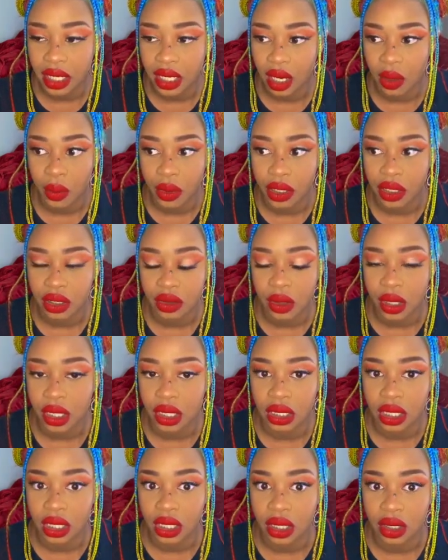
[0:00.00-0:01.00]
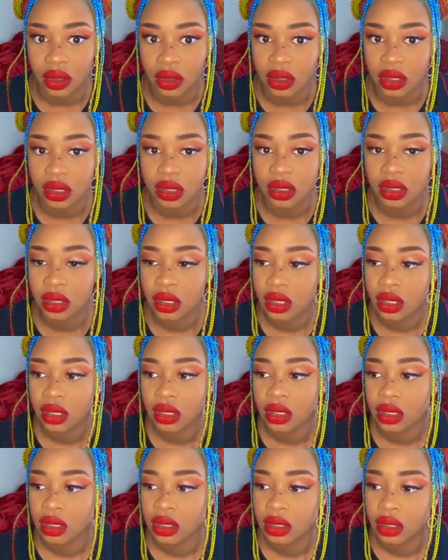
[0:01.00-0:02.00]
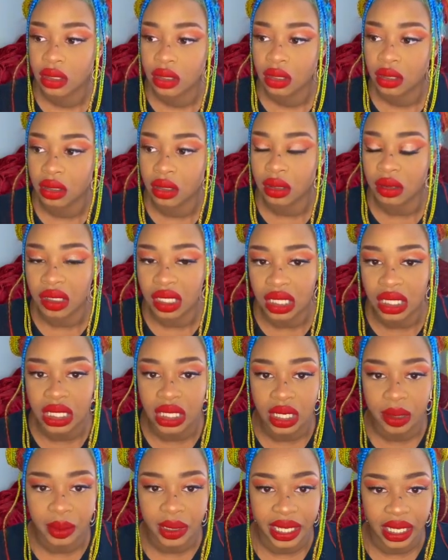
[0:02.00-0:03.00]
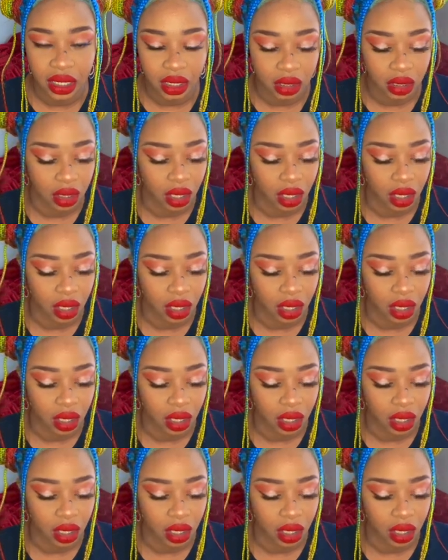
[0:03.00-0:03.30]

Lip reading: I wouldn't do anything else. Clean up like